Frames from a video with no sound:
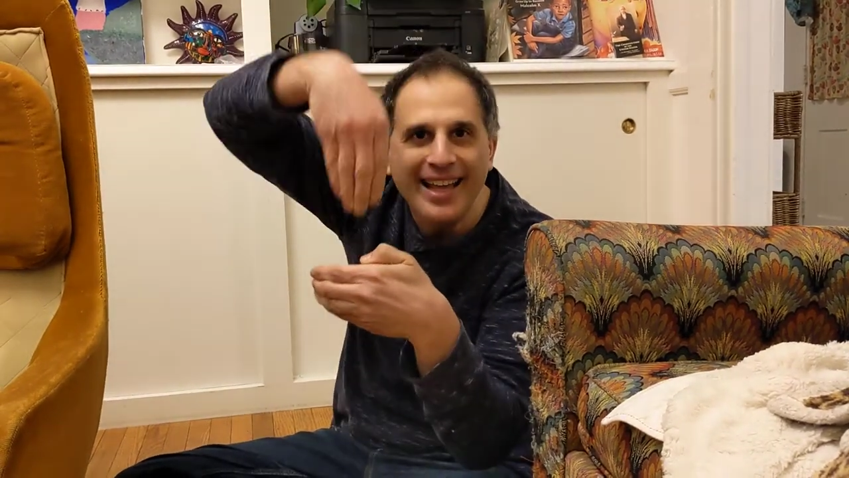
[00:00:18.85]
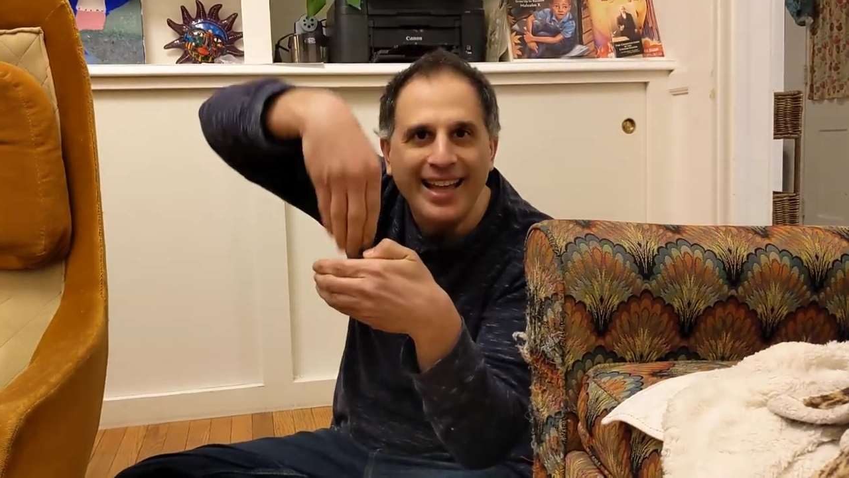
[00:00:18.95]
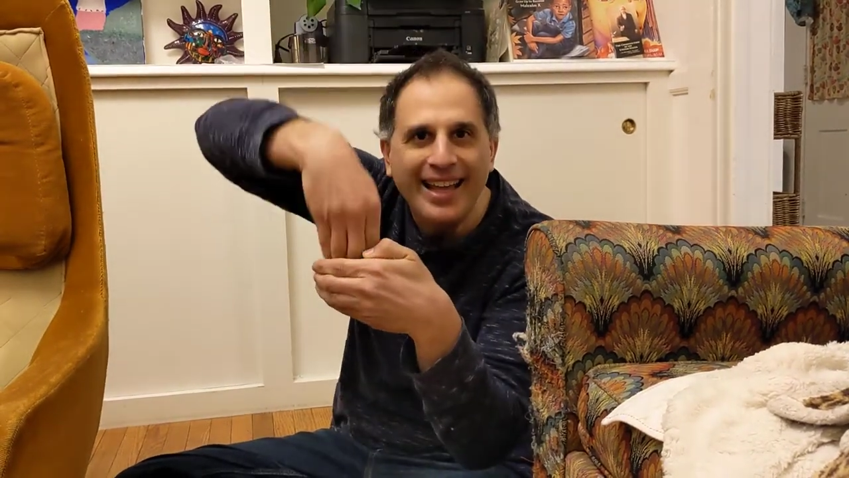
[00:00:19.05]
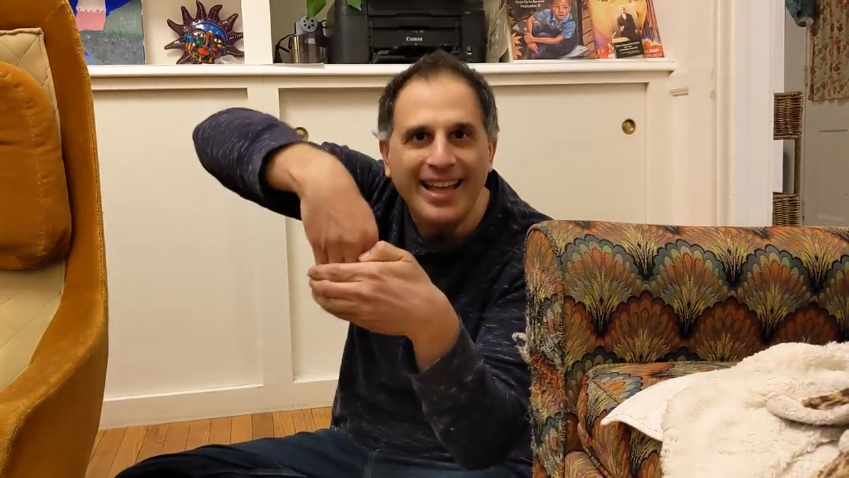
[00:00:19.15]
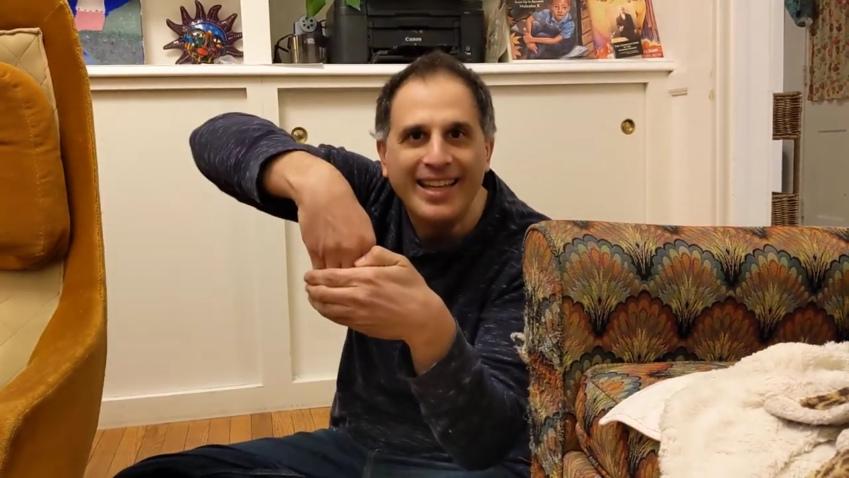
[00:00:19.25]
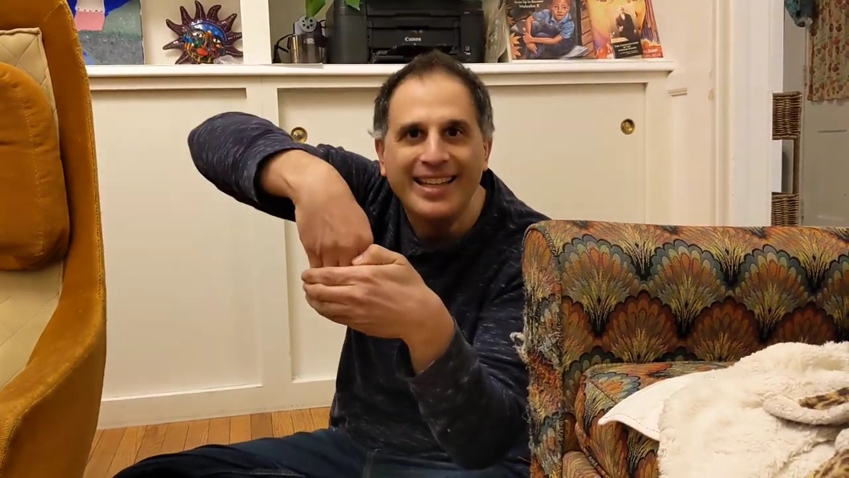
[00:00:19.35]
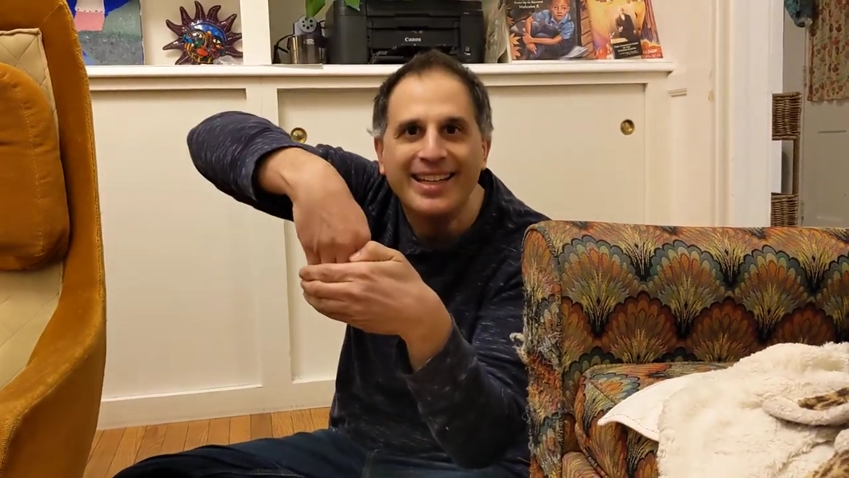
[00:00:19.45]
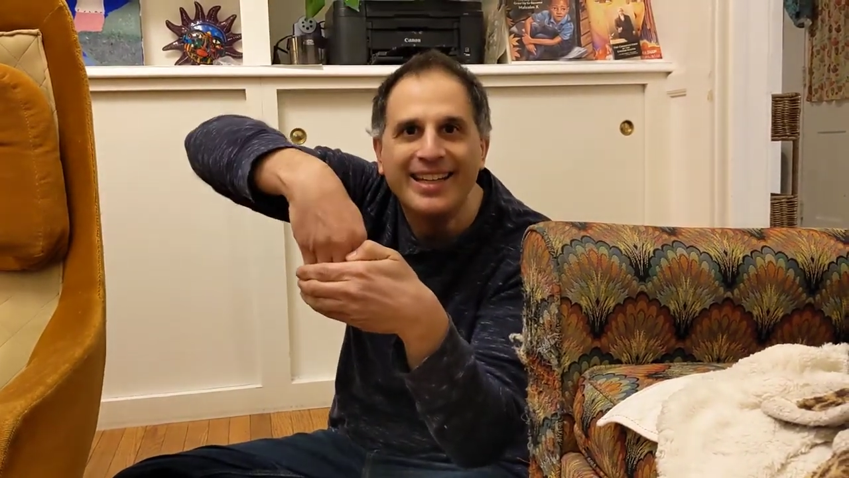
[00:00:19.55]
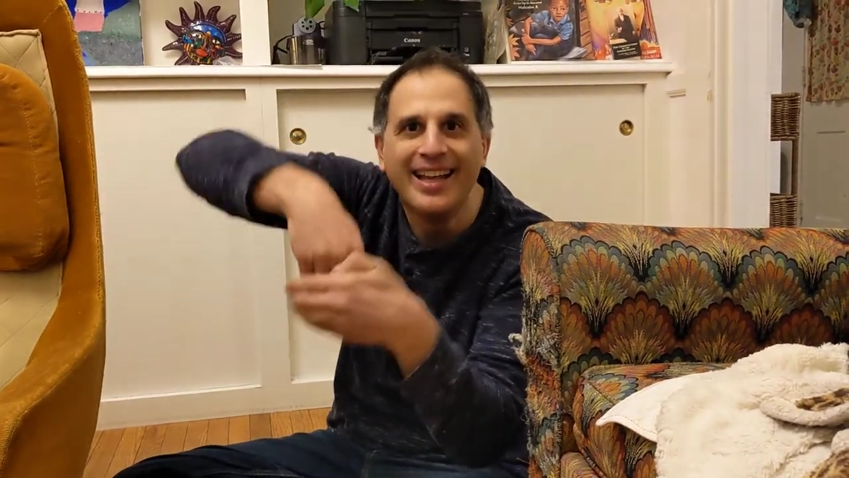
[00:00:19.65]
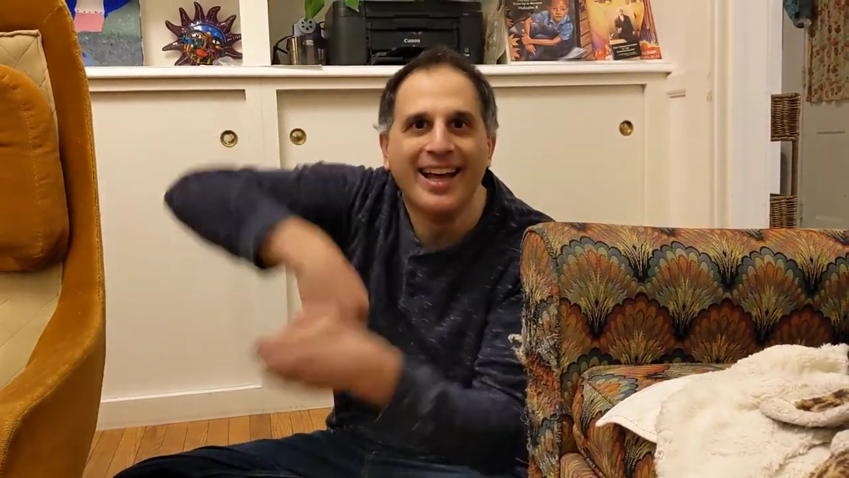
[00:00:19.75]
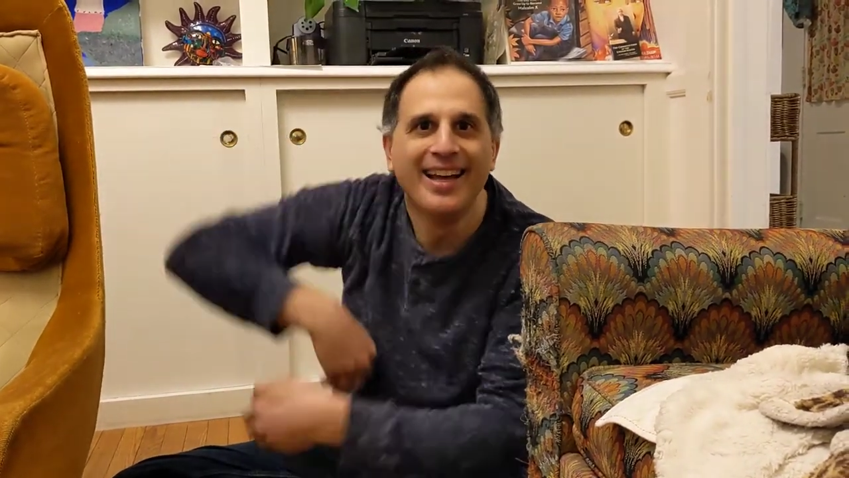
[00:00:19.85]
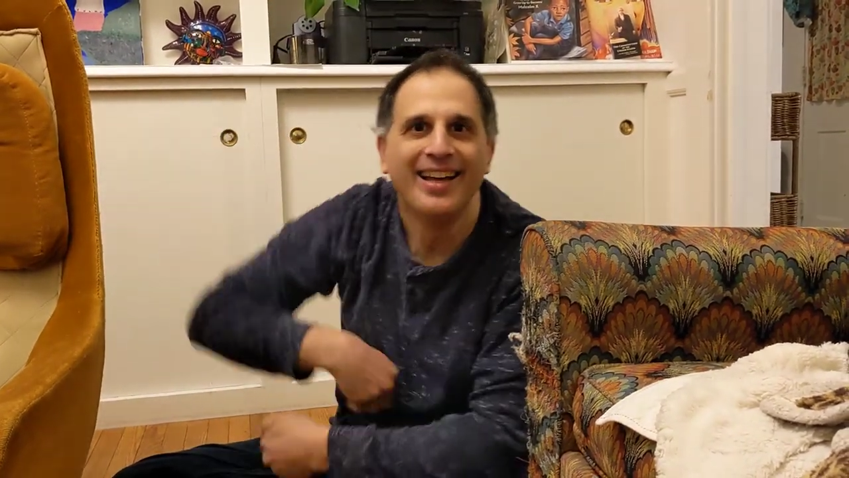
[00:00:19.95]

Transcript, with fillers: In.